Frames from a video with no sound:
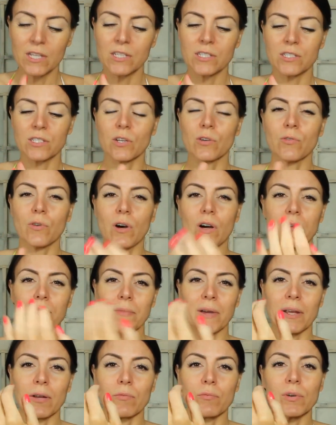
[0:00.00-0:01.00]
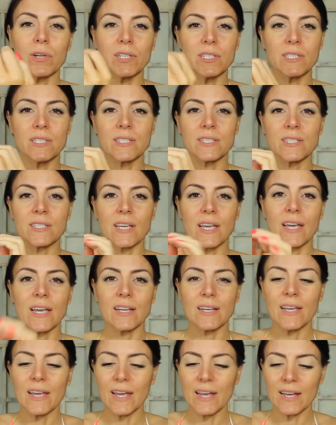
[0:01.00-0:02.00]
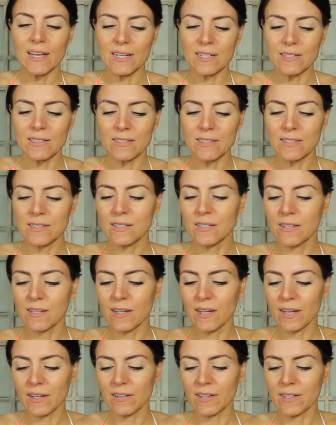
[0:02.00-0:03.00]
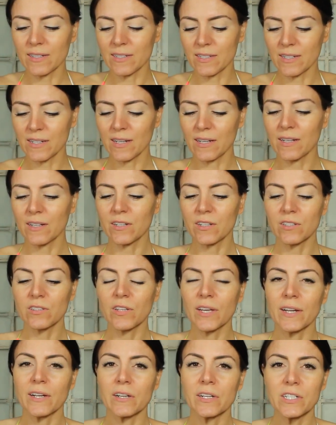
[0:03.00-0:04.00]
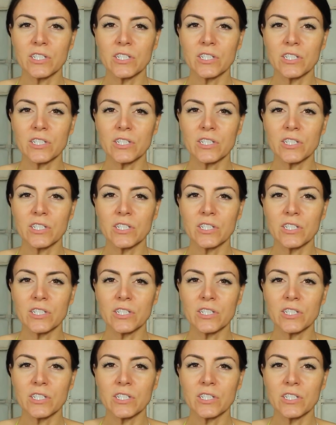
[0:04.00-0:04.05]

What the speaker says: So on my wrists and hands, I like to get a good layer.